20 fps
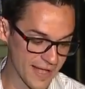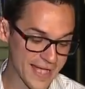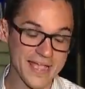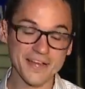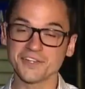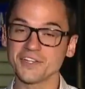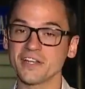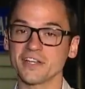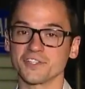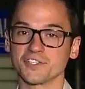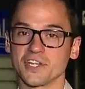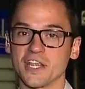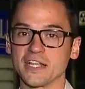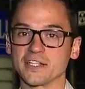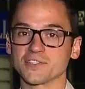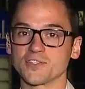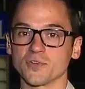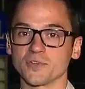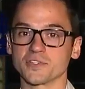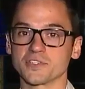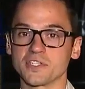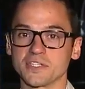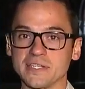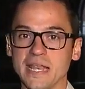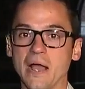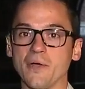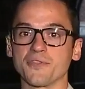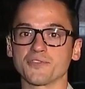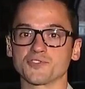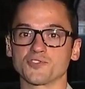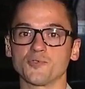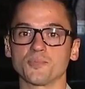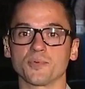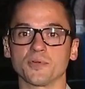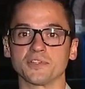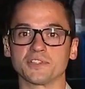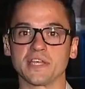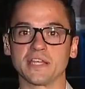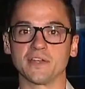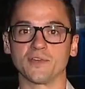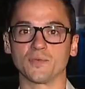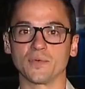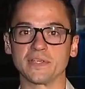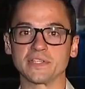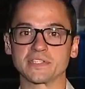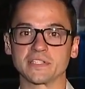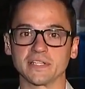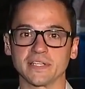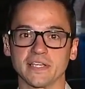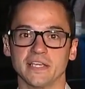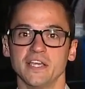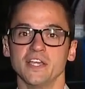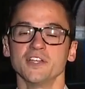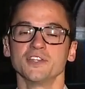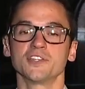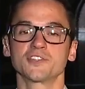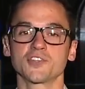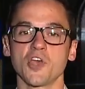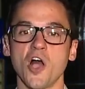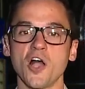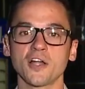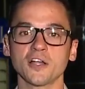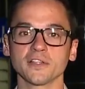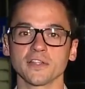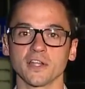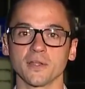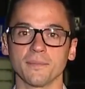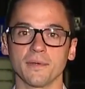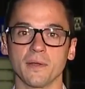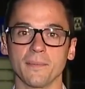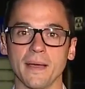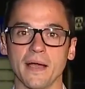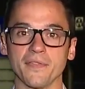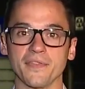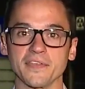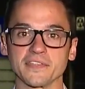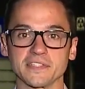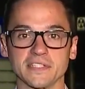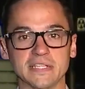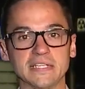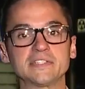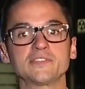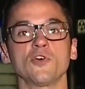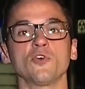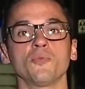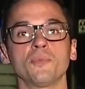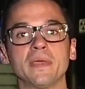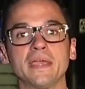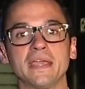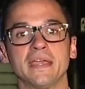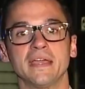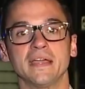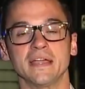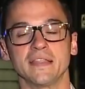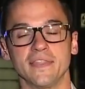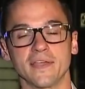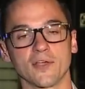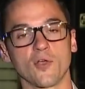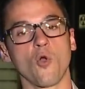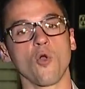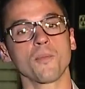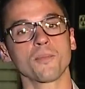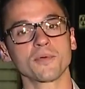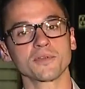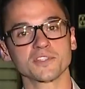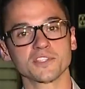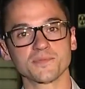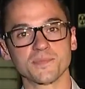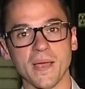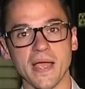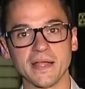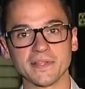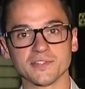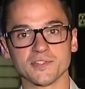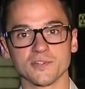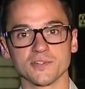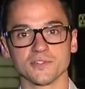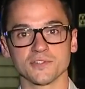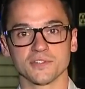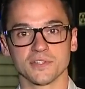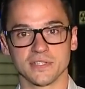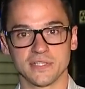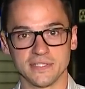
I actually had a chance, though, to sit down with the superintendent recently to talk a little bit about this, and he told me that corporate sponsors,